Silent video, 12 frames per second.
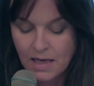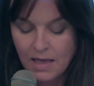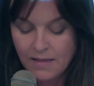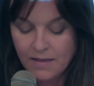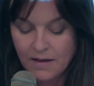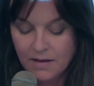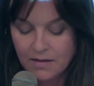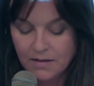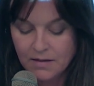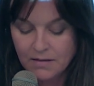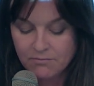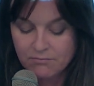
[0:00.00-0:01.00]
that
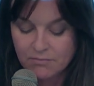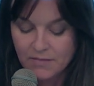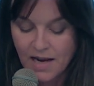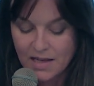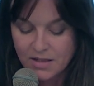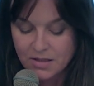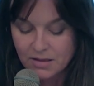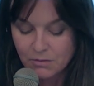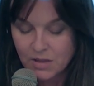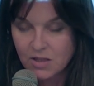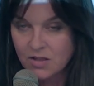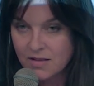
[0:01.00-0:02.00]
actually
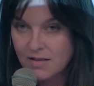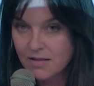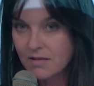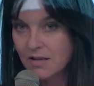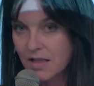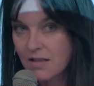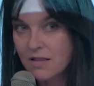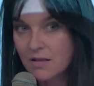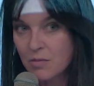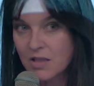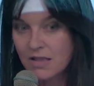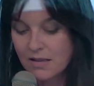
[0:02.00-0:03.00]
we just need to
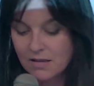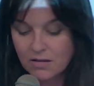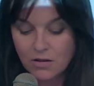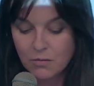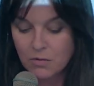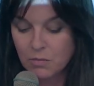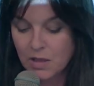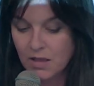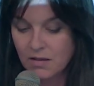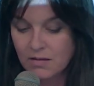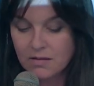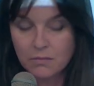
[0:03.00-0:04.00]
be decent human
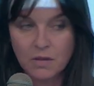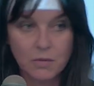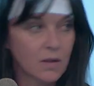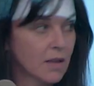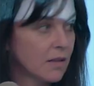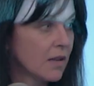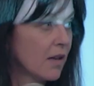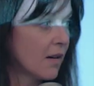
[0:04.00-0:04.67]
beings, and maybe I'll end there.